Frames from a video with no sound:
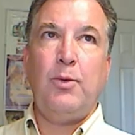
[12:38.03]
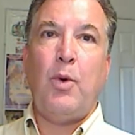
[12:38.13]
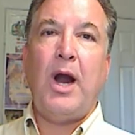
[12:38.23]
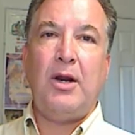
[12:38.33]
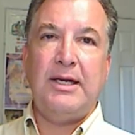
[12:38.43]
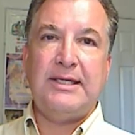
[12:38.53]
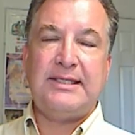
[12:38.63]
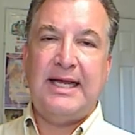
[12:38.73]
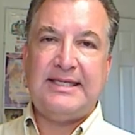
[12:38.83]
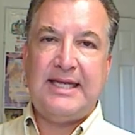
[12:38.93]
the
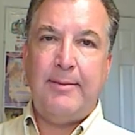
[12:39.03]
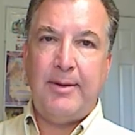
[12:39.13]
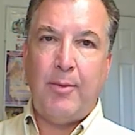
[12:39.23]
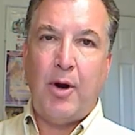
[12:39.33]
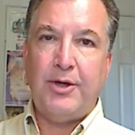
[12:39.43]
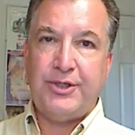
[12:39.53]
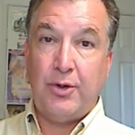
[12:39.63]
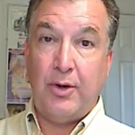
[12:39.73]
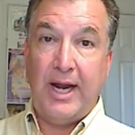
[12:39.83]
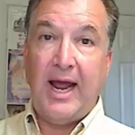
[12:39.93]
wireless, that's how many
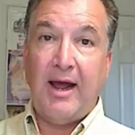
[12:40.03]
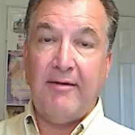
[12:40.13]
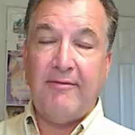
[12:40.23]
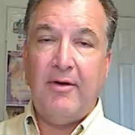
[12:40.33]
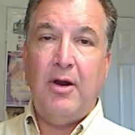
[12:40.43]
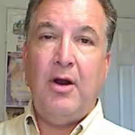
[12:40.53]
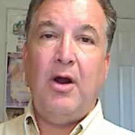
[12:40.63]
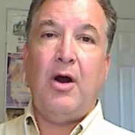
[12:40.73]
bars you're going to have.